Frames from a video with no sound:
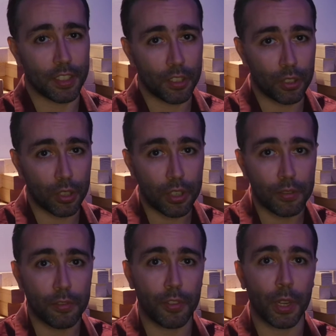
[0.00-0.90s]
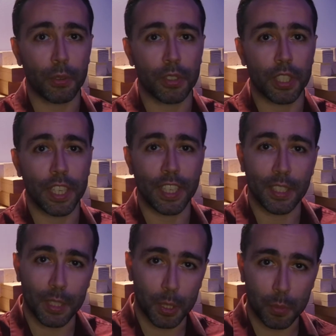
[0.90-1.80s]
certain frequency is
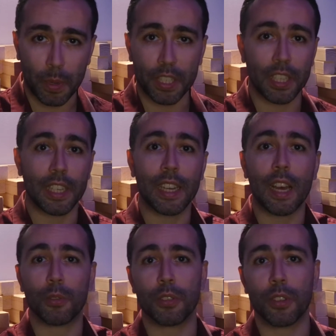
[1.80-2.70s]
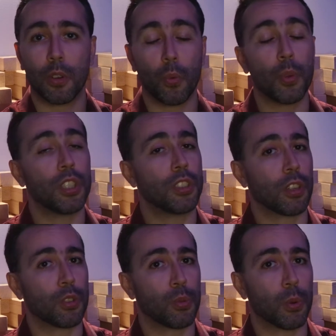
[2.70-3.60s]
specially loud, which is
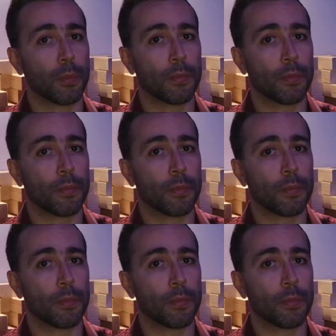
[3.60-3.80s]
not true.